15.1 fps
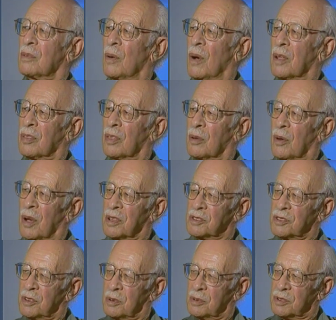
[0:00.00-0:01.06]
quite the
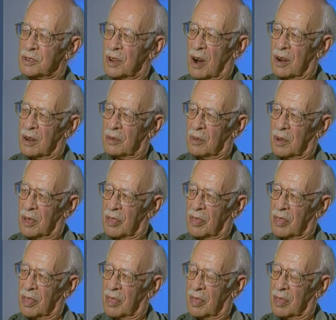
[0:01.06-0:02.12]
question you started
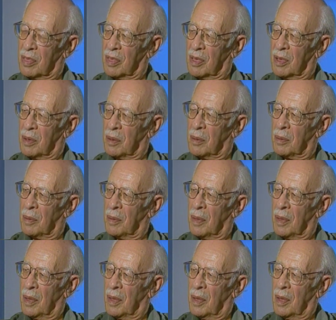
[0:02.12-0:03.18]
with. The,
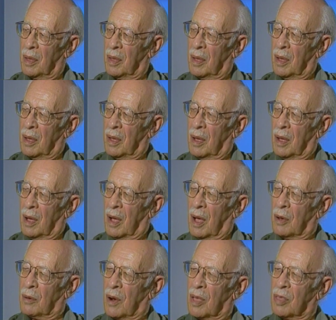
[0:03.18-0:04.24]

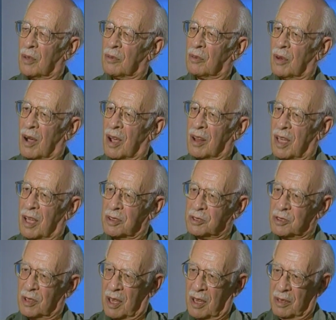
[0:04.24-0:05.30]
I'd rather try to
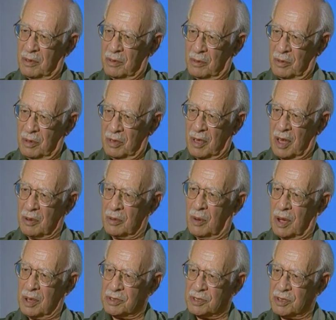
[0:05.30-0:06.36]
answer that that
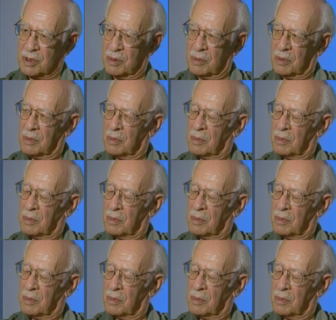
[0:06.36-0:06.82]
question,